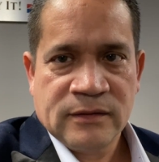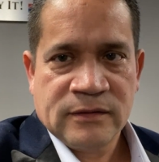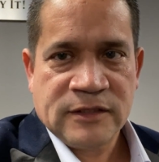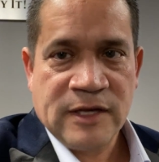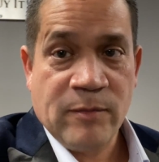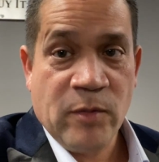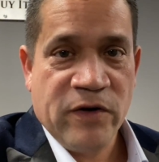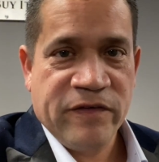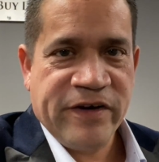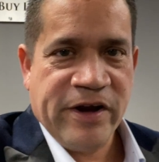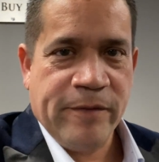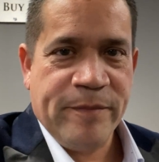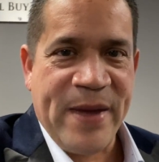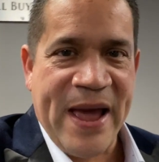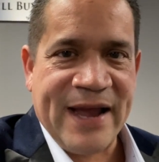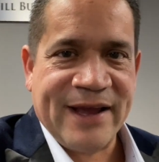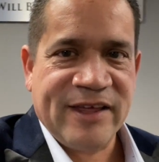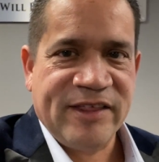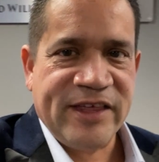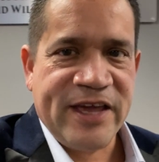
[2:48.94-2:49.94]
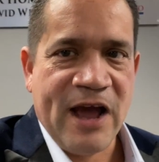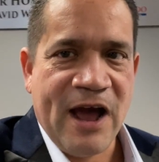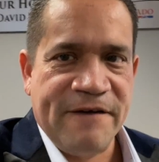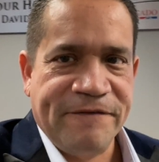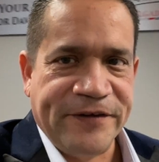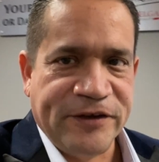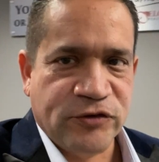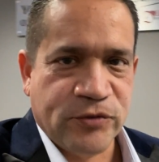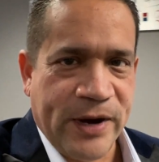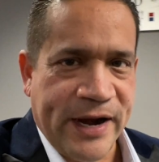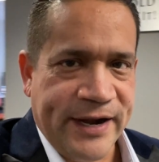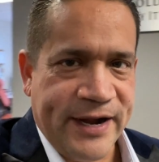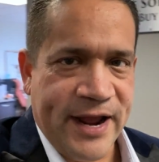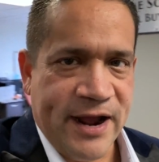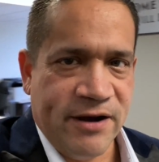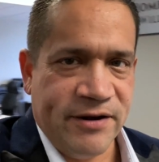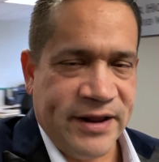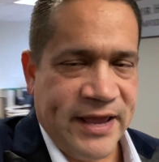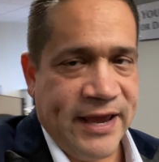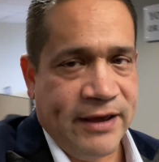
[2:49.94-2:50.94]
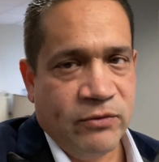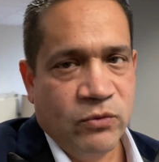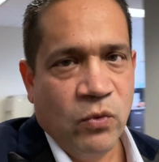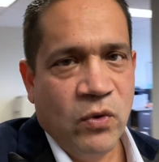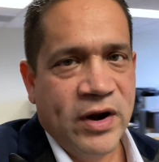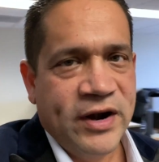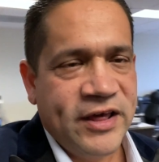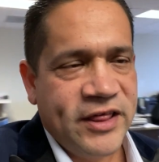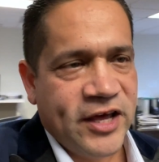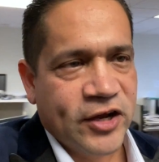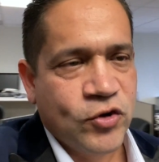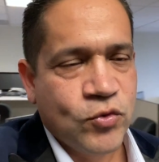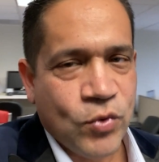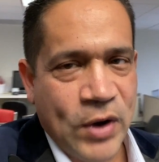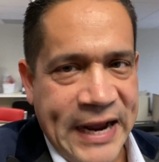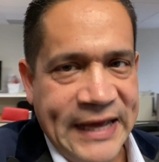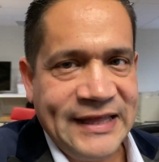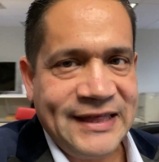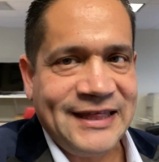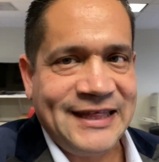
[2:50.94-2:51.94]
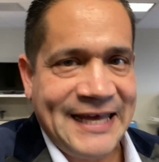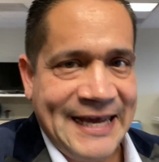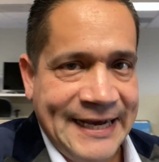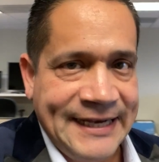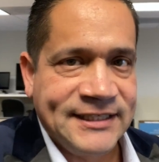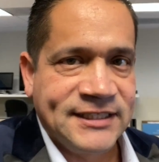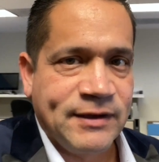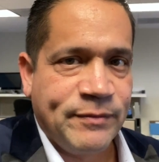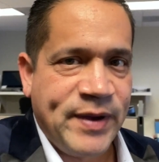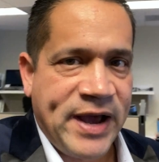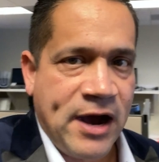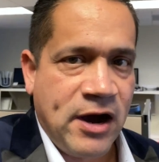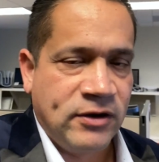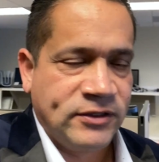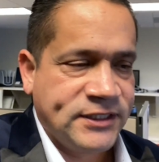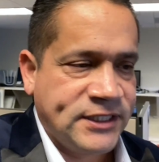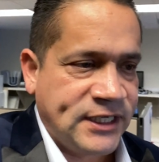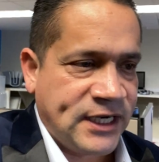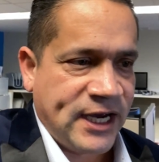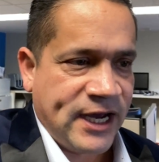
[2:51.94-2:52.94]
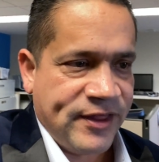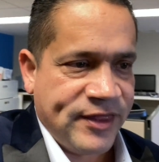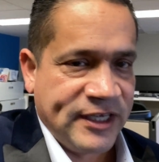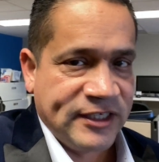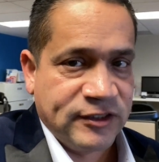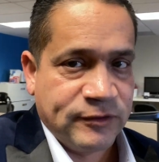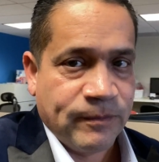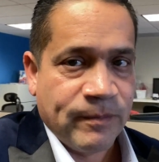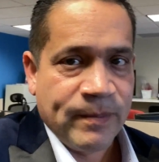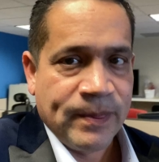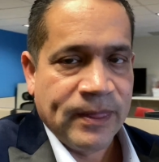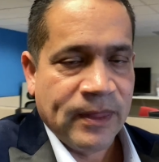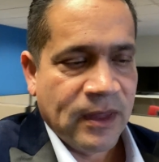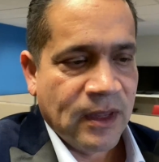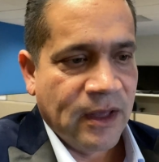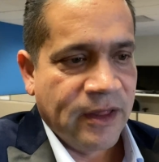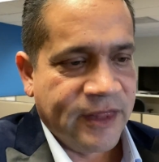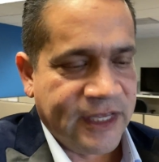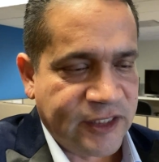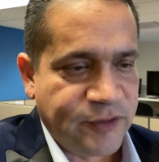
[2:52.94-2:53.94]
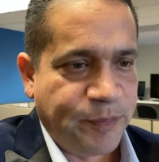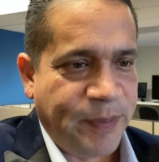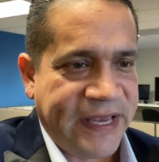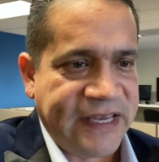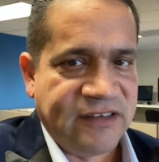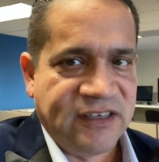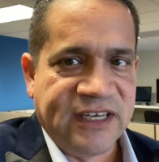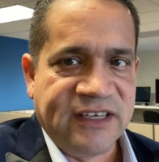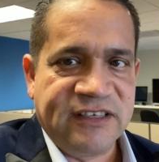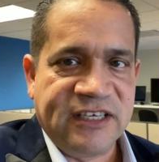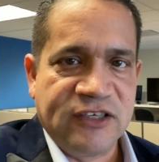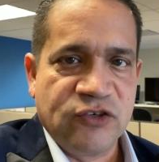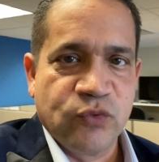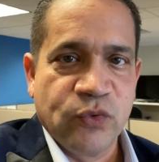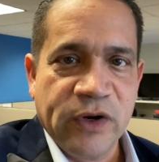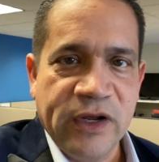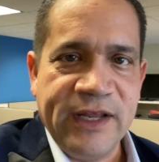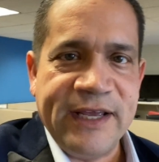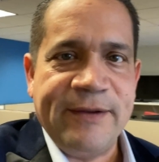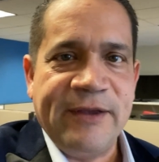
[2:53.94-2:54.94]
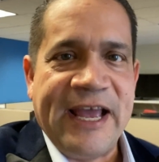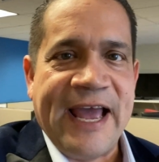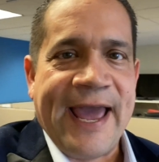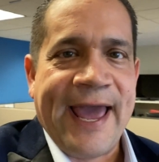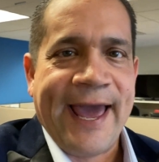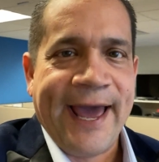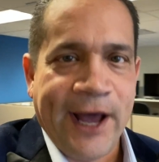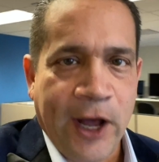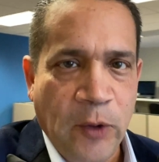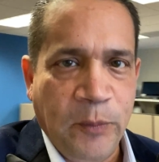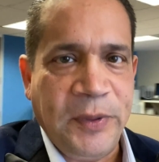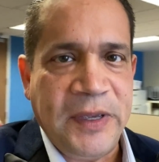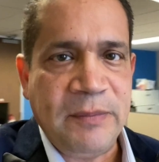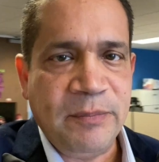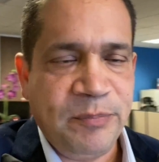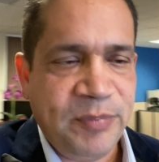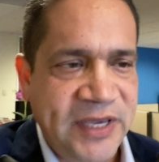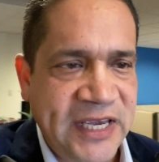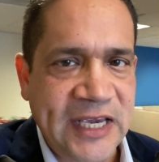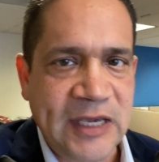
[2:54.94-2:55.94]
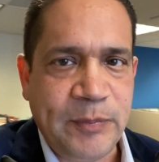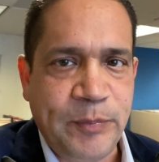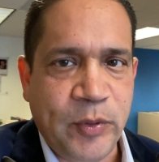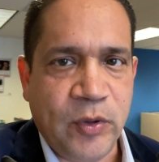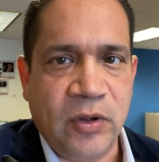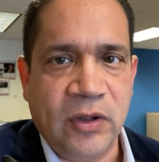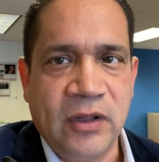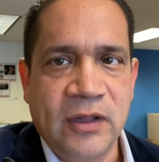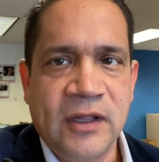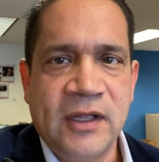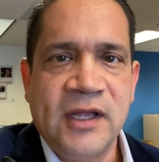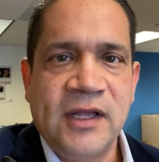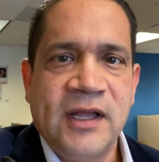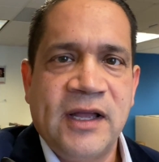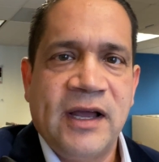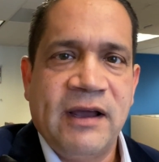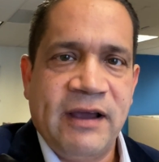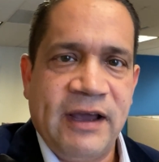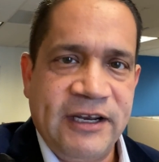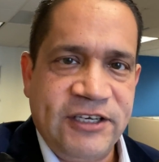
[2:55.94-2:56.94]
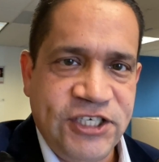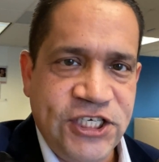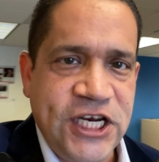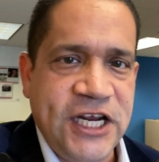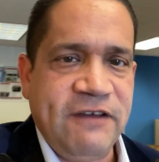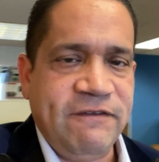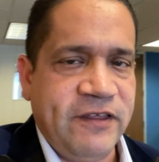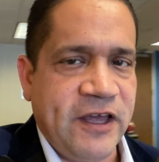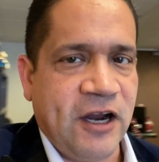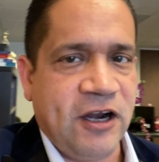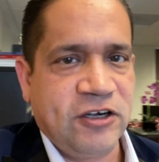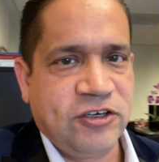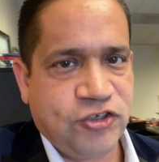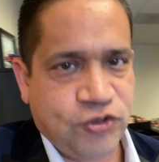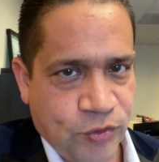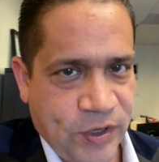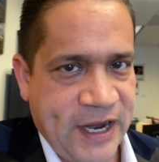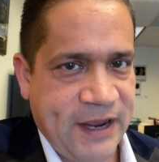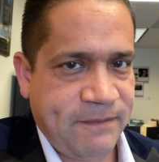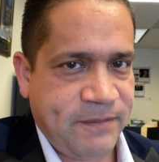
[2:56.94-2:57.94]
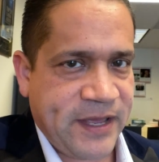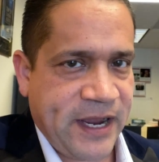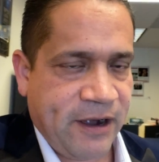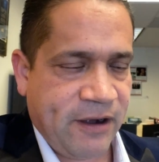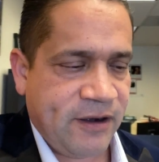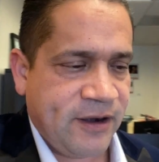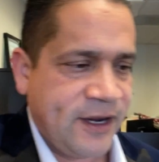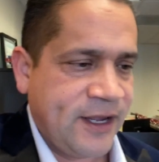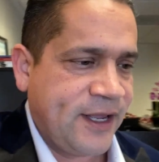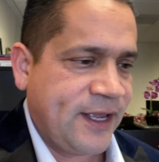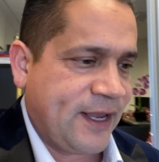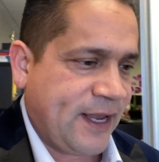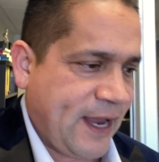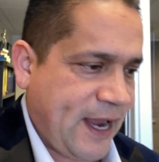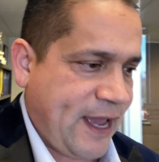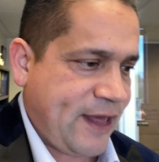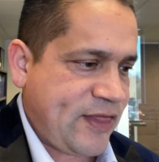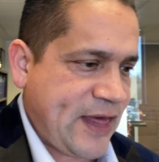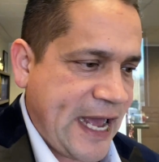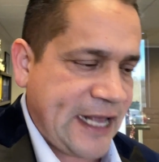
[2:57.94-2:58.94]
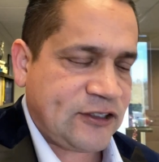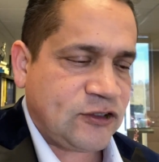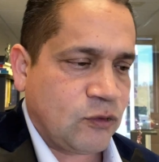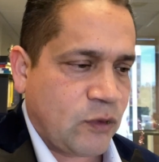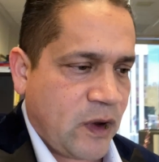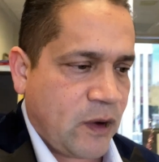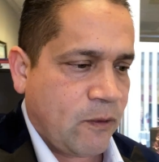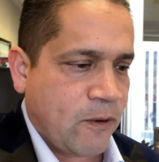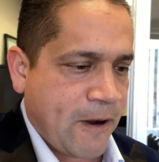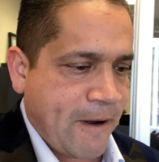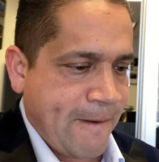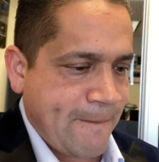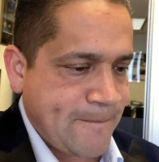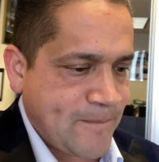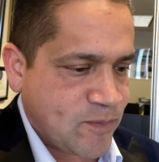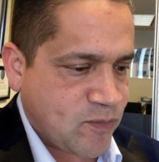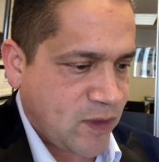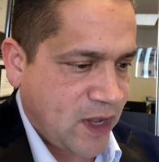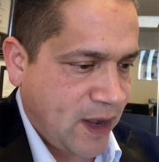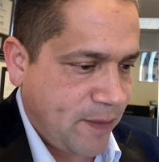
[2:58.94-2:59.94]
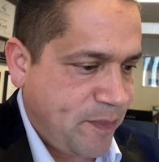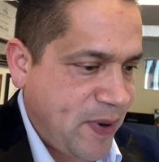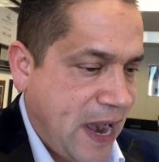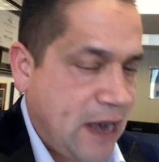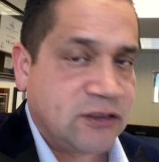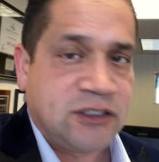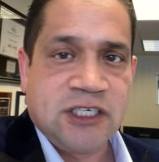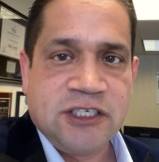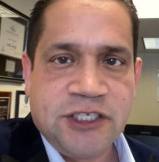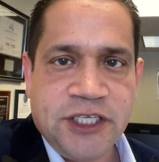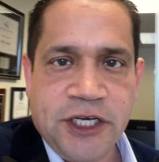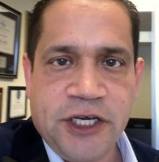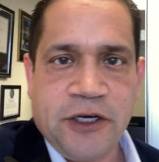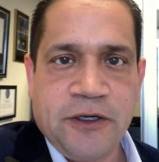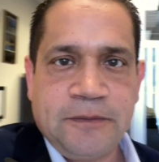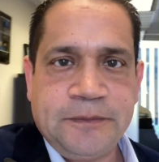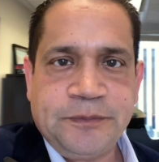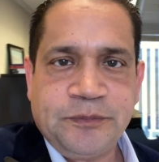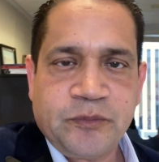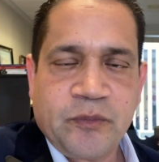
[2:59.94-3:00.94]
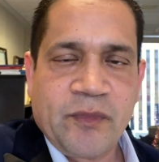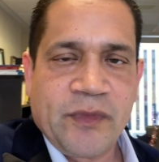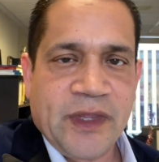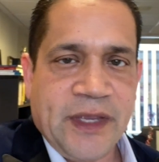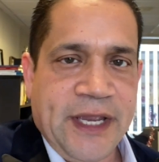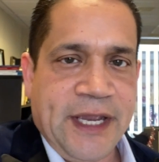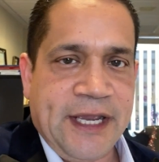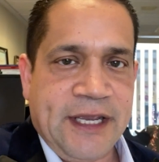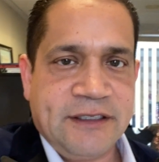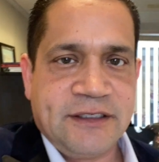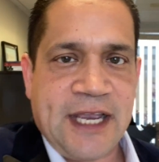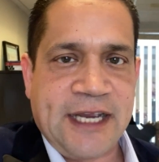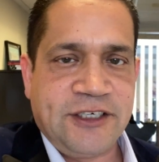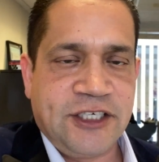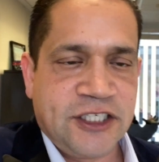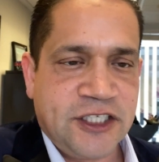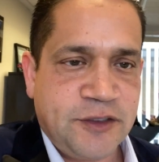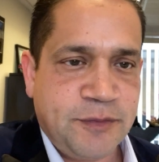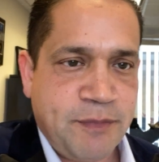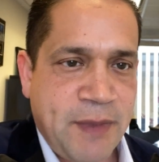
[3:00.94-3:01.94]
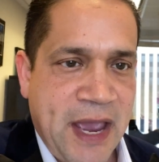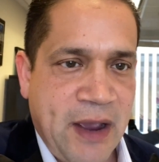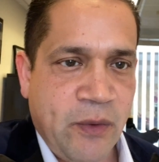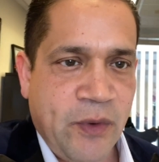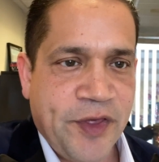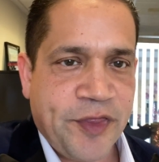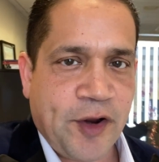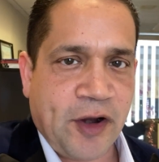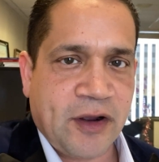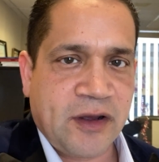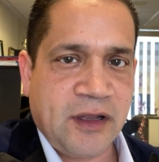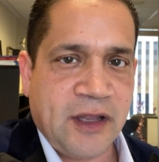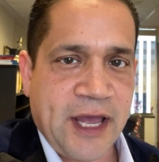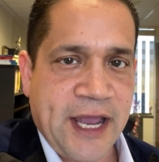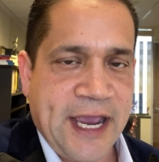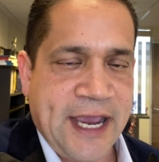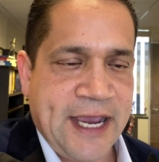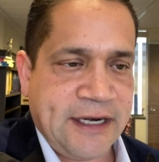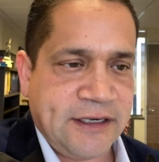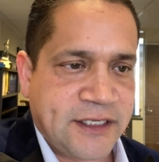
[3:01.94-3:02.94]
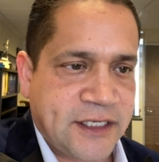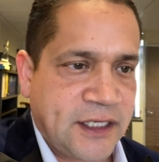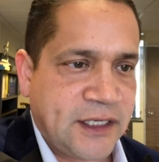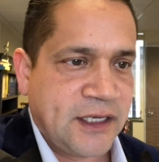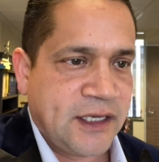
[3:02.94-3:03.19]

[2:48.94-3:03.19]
I'm over here back at the office right now, and one of the great things about this business is really helping people achieve their dream there. And that's what we're about to do. Is I just met with our client.